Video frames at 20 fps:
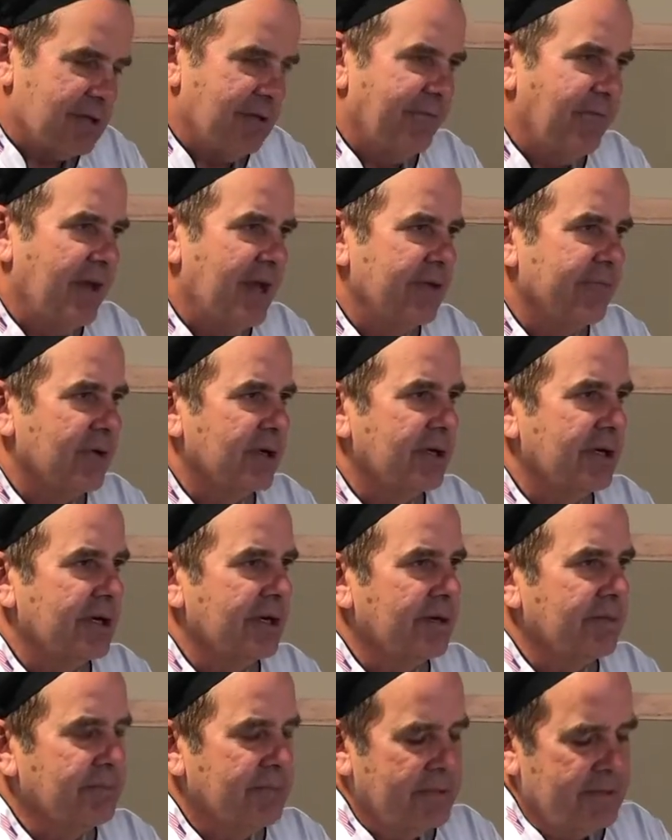it's a favorite
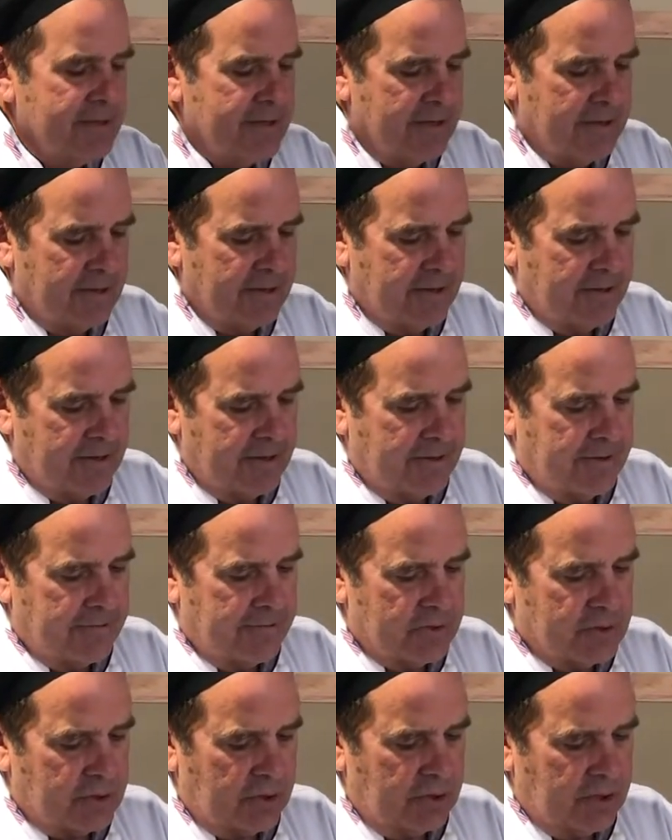here.
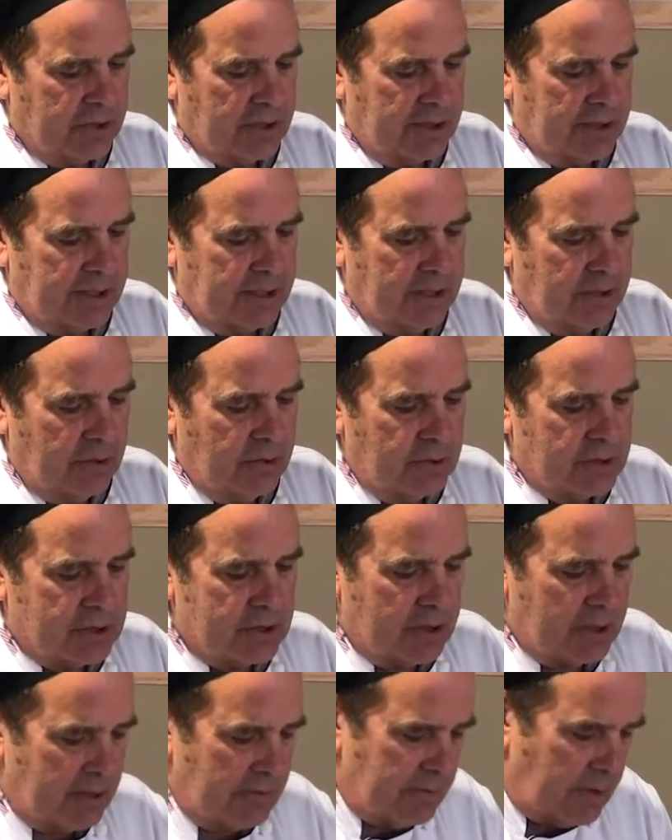So you can
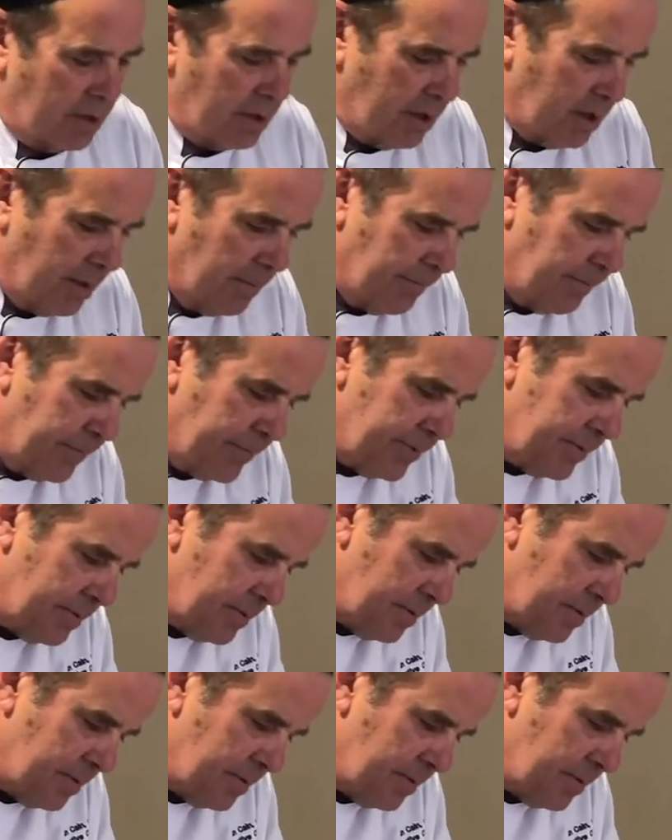use, you